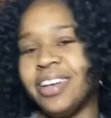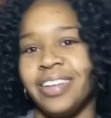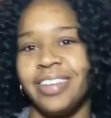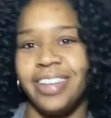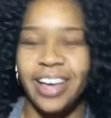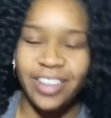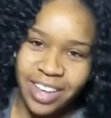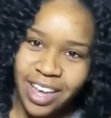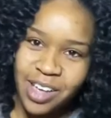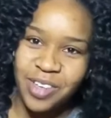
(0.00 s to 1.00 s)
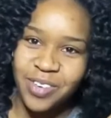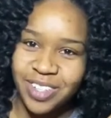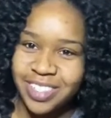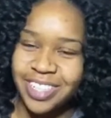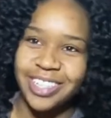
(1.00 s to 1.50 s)
Now that
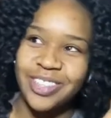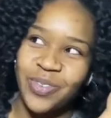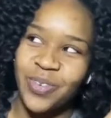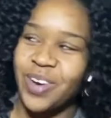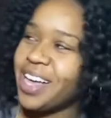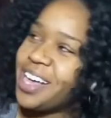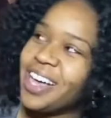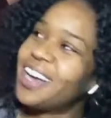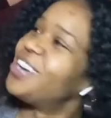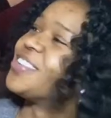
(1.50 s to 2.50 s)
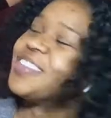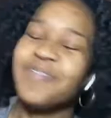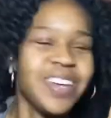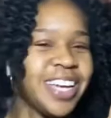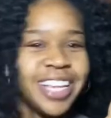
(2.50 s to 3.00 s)
was just wow to
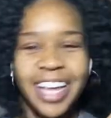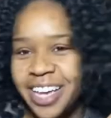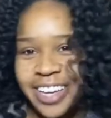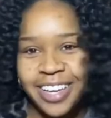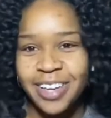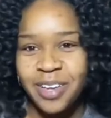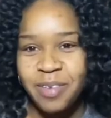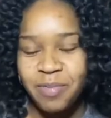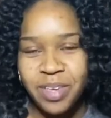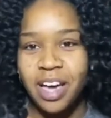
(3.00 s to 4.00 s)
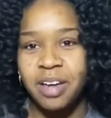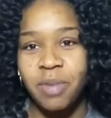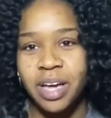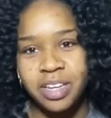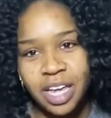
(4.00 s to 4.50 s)
me, like beyond
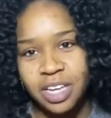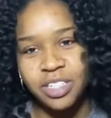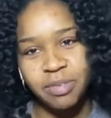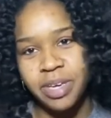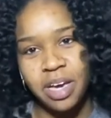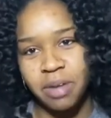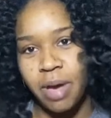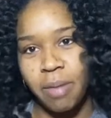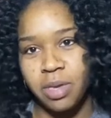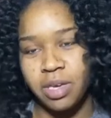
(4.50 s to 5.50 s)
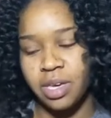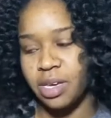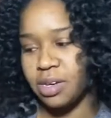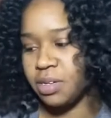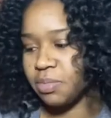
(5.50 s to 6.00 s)
my nature, beyond my
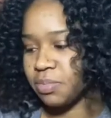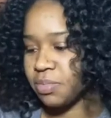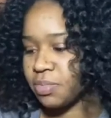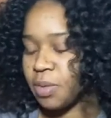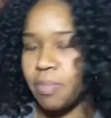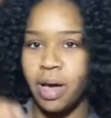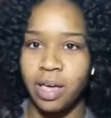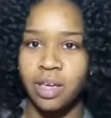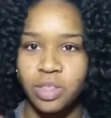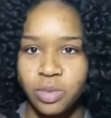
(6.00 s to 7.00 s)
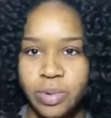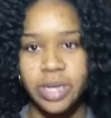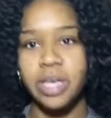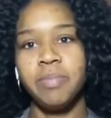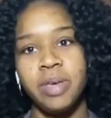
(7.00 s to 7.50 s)
being, my
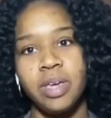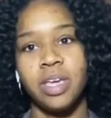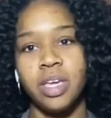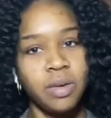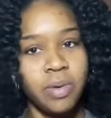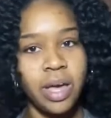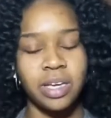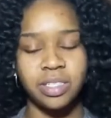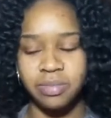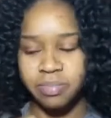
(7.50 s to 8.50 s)
3D being anyways.